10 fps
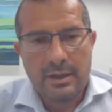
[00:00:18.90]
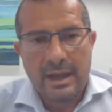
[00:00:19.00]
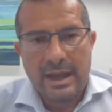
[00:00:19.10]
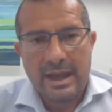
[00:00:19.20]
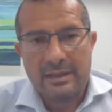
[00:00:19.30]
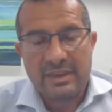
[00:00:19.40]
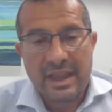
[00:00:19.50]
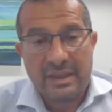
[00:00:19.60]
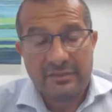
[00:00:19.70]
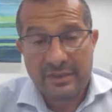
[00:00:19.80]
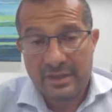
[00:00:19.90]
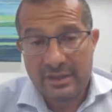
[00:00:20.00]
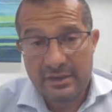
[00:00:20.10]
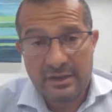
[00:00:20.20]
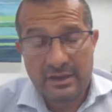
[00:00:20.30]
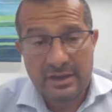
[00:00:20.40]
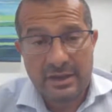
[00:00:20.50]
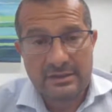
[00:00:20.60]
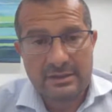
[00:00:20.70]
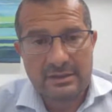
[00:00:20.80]
IVF here
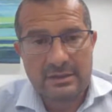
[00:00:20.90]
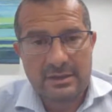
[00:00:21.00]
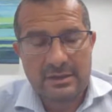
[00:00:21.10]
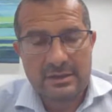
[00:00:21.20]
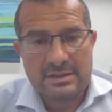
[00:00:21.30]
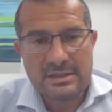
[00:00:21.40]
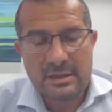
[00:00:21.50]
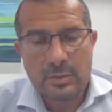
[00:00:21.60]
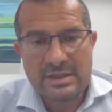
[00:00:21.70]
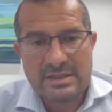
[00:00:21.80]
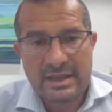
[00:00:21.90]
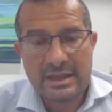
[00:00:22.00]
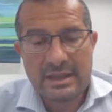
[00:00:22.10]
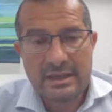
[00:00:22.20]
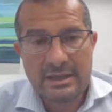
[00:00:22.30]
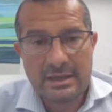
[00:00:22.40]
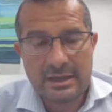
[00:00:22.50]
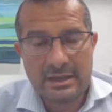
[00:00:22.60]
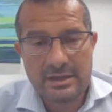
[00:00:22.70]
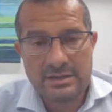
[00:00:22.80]
at the Zita West Clinic.
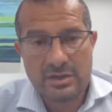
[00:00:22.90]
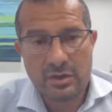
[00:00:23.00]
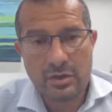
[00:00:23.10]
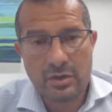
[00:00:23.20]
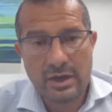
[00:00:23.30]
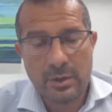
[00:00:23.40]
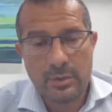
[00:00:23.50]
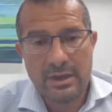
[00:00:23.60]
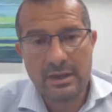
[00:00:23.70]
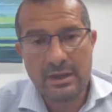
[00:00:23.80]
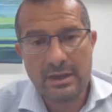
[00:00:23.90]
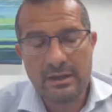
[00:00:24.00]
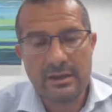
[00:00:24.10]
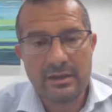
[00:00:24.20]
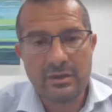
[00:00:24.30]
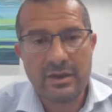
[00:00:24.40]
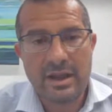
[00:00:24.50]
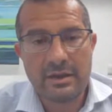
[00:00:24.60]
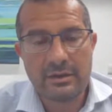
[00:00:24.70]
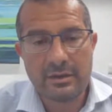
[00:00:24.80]
So I will
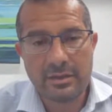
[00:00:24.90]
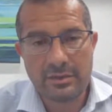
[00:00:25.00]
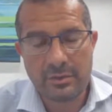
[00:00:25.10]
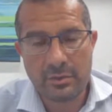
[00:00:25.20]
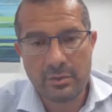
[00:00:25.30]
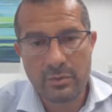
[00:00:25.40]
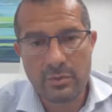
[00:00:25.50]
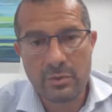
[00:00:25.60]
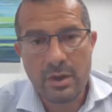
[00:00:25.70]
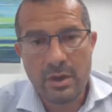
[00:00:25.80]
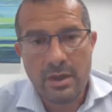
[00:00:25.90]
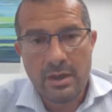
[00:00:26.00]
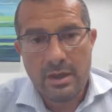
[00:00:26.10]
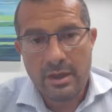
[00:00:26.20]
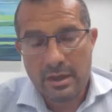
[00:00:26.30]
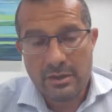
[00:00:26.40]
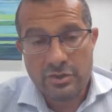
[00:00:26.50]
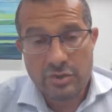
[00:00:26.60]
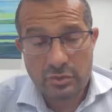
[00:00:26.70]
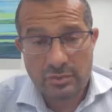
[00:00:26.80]
run through a
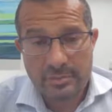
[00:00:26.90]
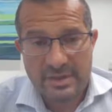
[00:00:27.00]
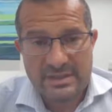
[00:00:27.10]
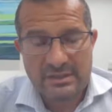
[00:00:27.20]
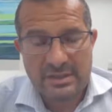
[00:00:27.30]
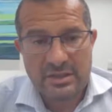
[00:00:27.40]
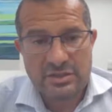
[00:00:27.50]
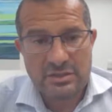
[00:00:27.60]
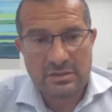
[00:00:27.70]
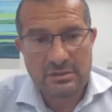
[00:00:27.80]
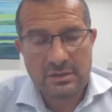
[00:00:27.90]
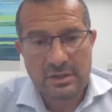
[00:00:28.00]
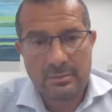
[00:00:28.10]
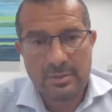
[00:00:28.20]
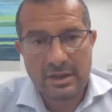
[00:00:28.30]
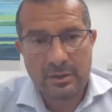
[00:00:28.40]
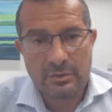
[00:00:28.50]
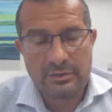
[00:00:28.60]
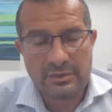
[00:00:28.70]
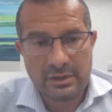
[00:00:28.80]
short presentation about